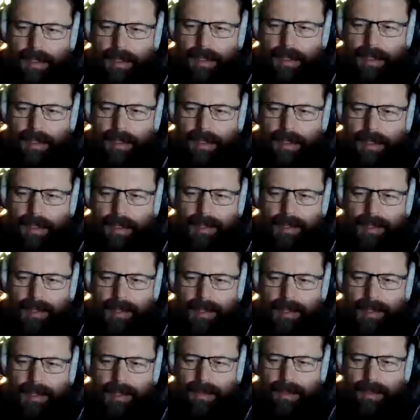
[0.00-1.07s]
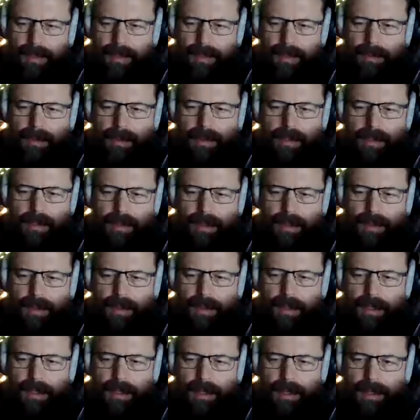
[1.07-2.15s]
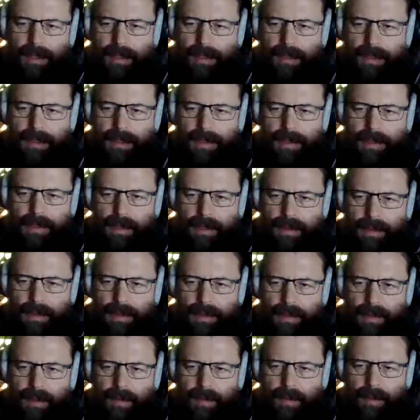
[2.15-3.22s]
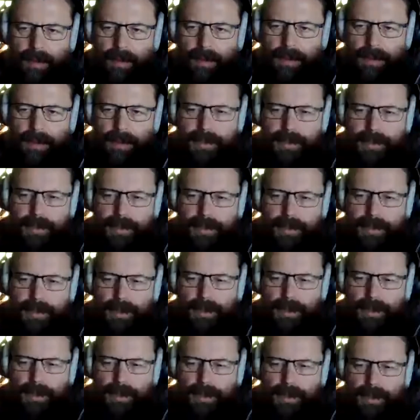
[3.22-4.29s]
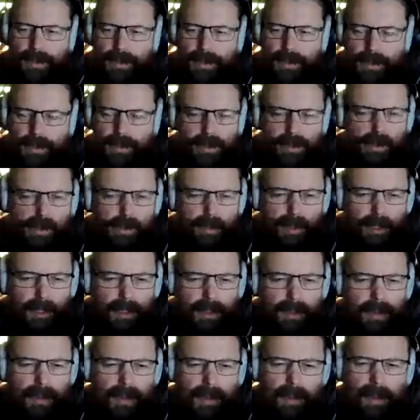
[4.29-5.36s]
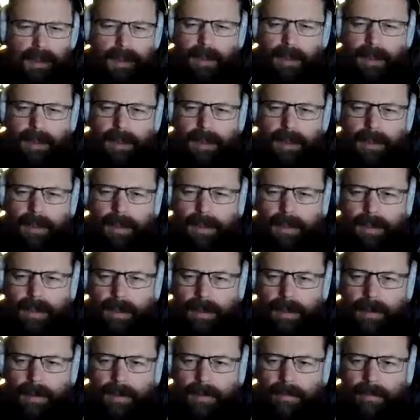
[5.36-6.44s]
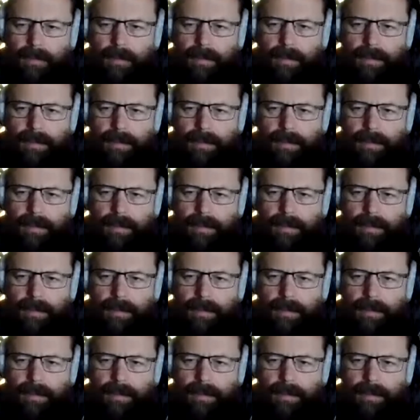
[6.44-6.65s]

sins, but also I think there is some wisdom. You know, greed. Um,